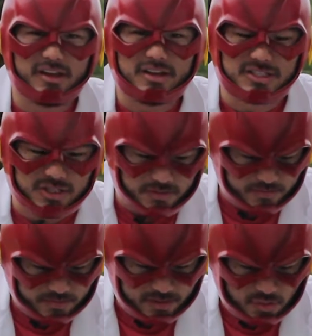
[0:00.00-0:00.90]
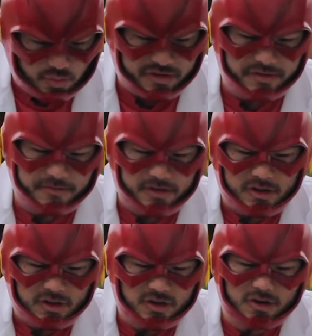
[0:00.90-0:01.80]
So we've
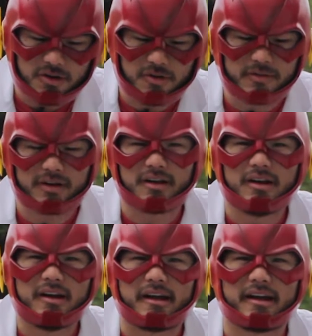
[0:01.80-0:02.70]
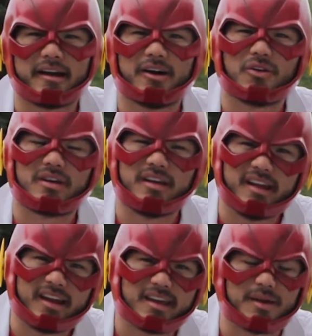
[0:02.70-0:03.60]
gone over how
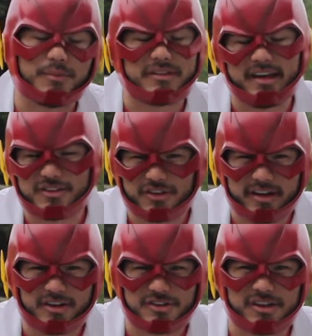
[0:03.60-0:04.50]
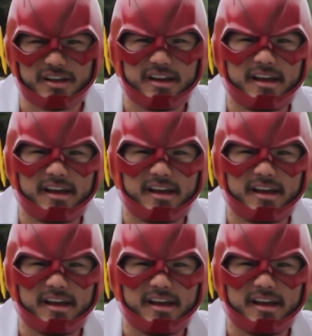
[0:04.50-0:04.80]
kinetic and potential energy